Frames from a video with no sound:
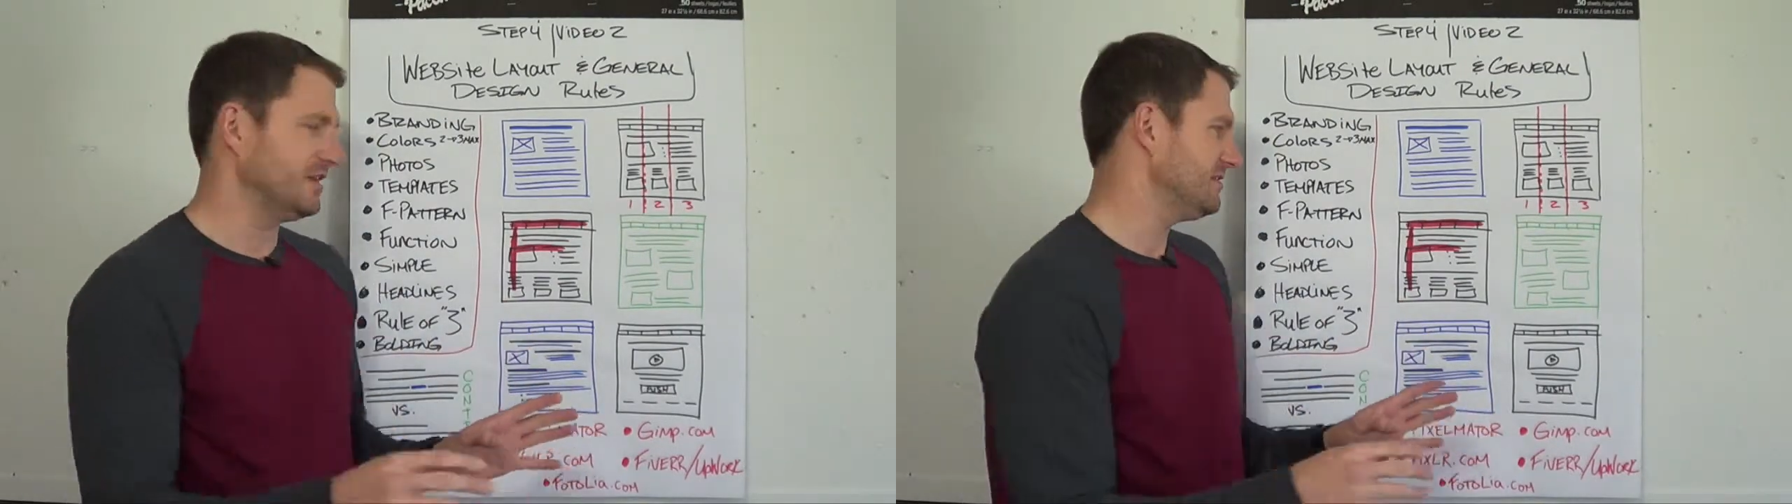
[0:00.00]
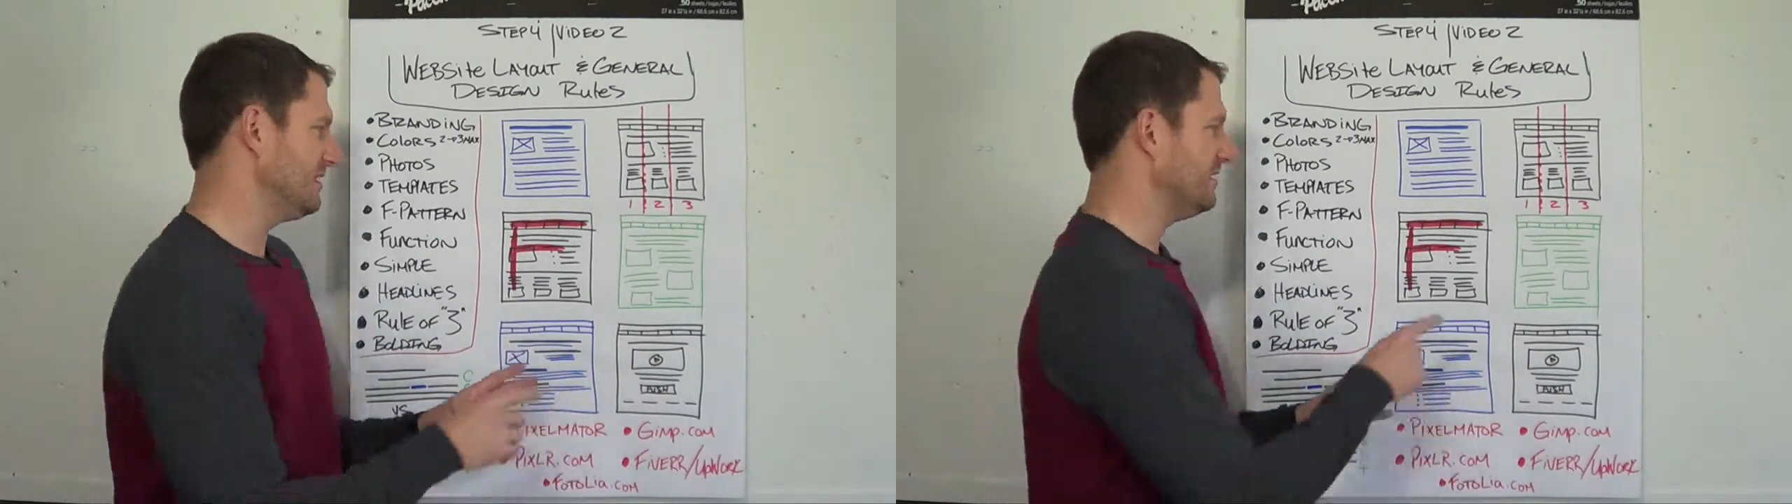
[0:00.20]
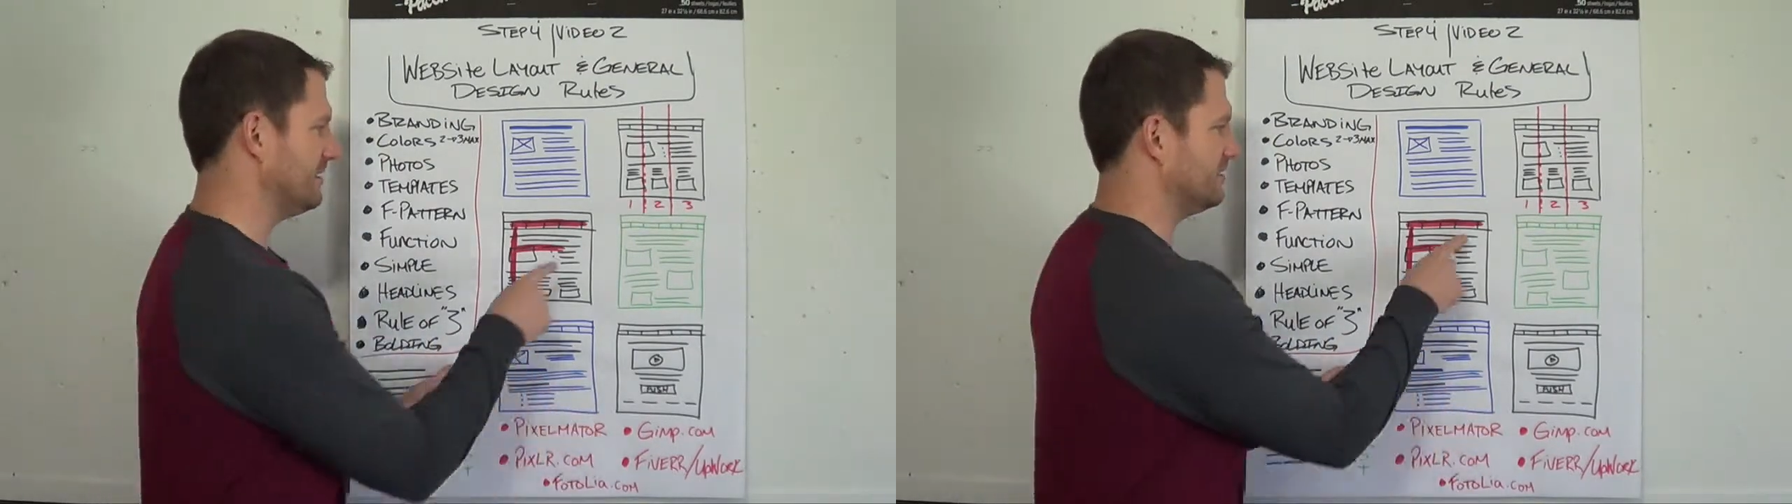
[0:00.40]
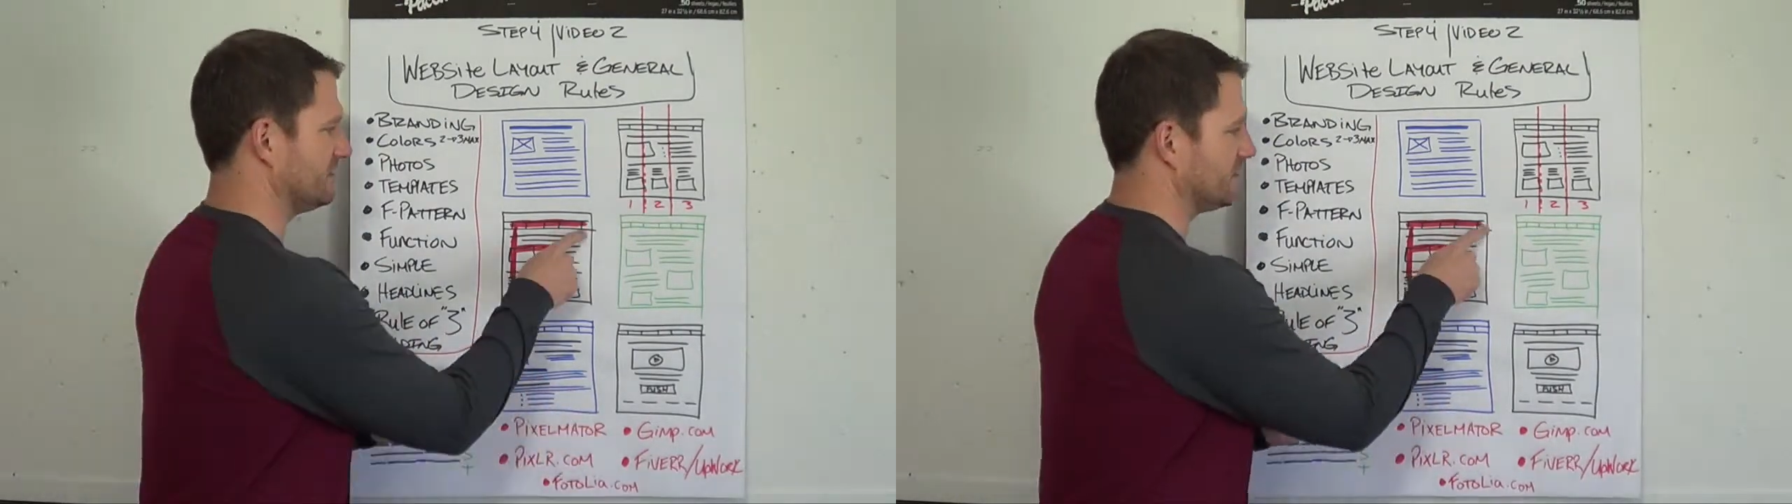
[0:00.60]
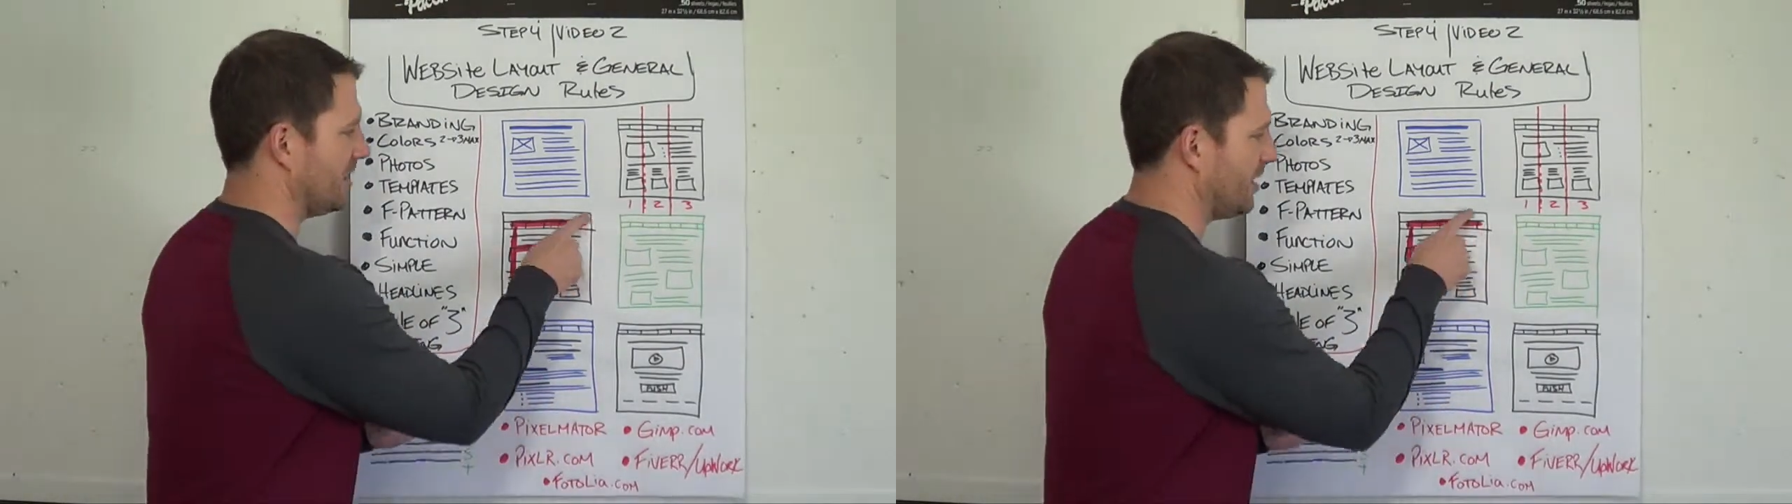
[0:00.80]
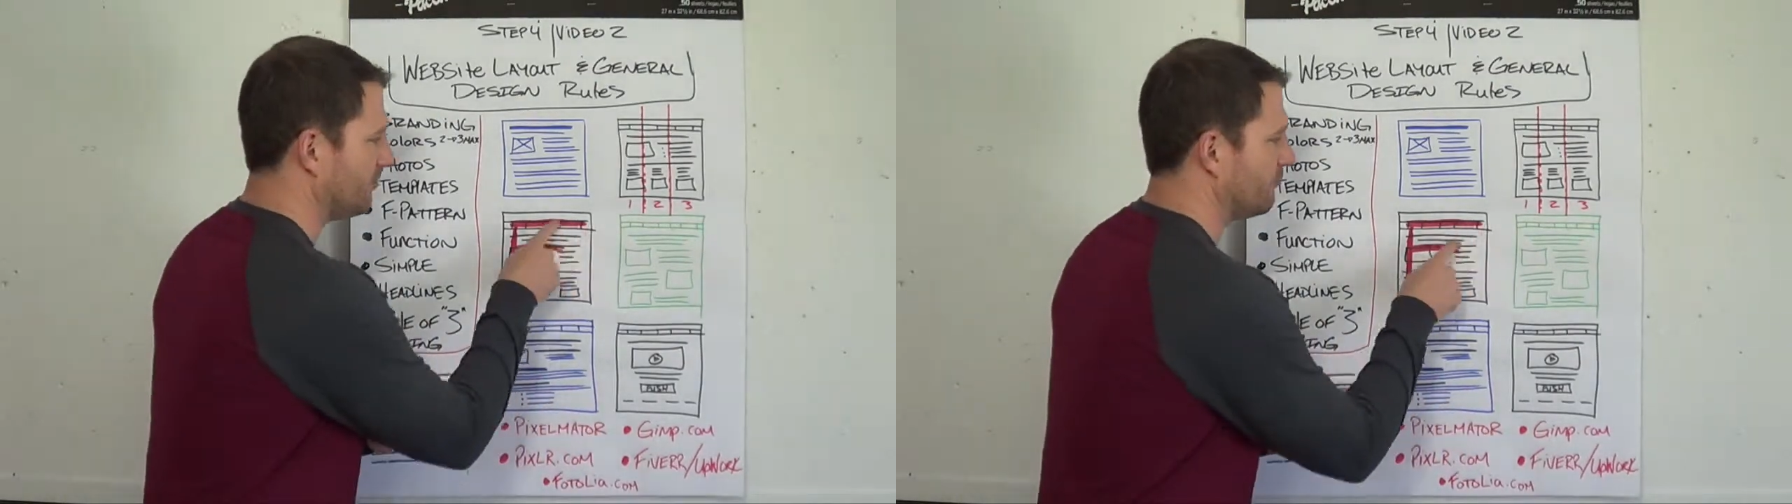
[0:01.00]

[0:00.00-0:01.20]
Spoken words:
they say that the top